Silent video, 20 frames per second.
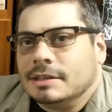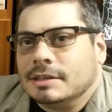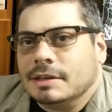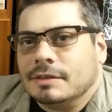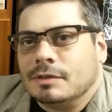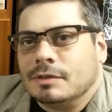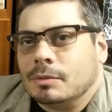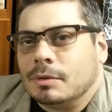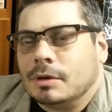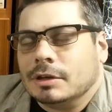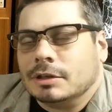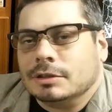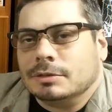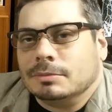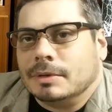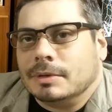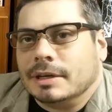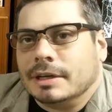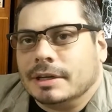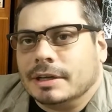And if you watch
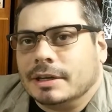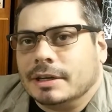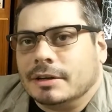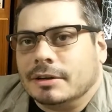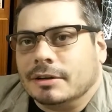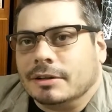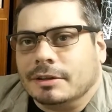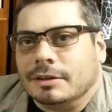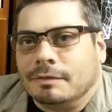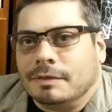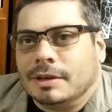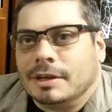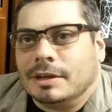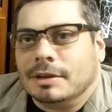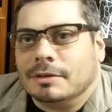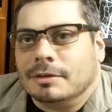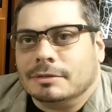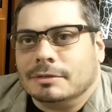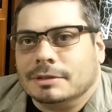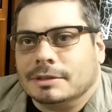my early
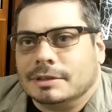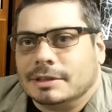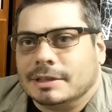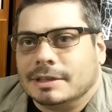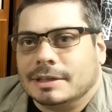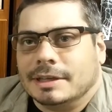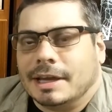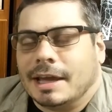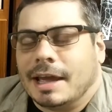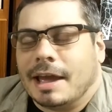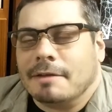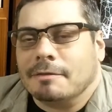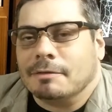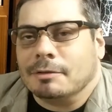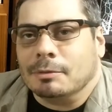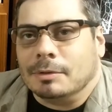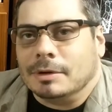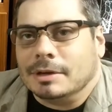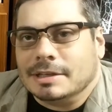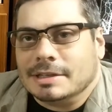videos,
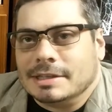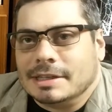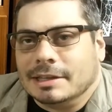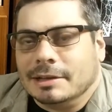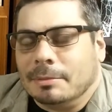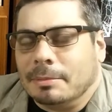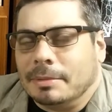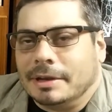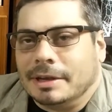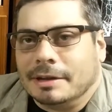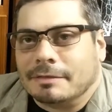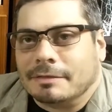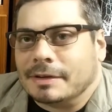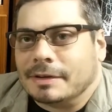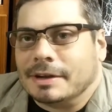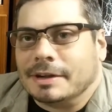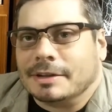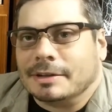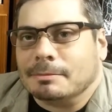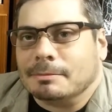everyone is a little bit
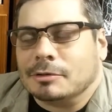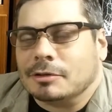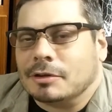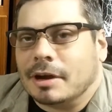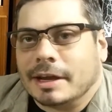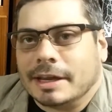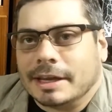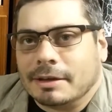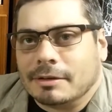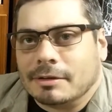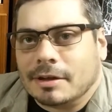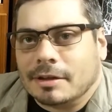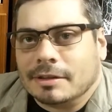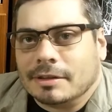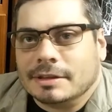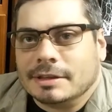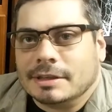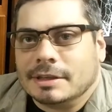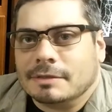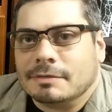different as I'm trying out all
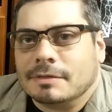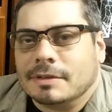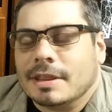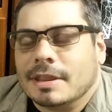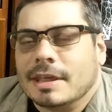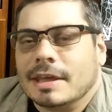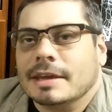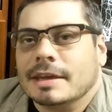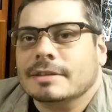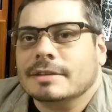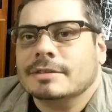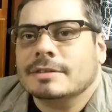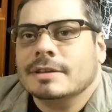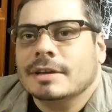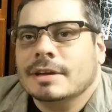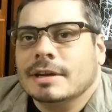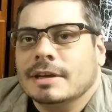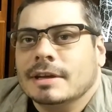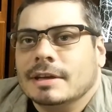these different things.